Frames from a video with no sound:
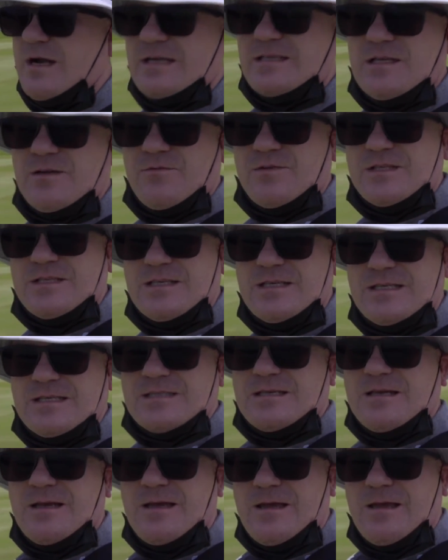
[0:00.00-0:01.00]

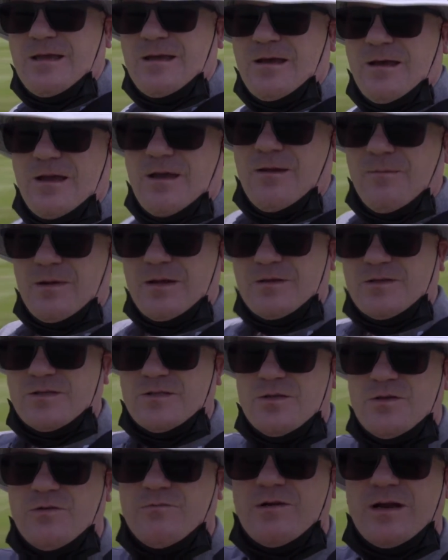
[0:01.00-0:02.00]
activities.
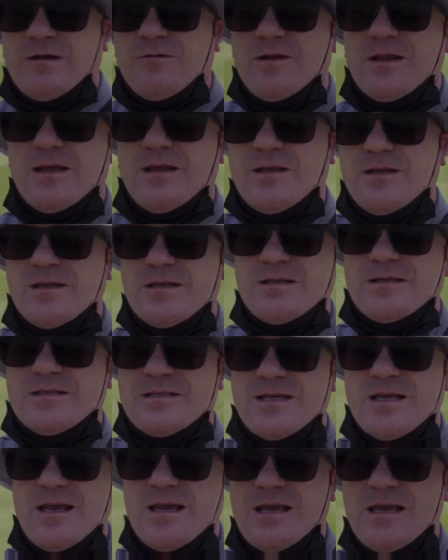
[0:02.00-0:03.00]
Turn around here, you can
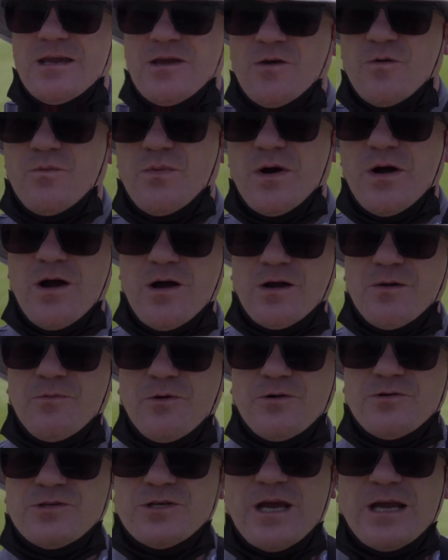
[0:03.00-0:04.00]
see Ecopark
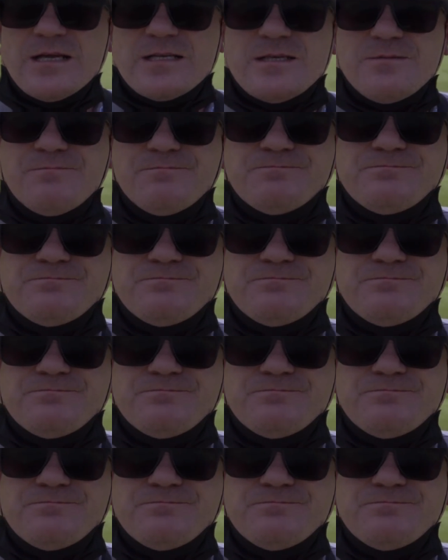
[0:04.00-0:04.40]
project.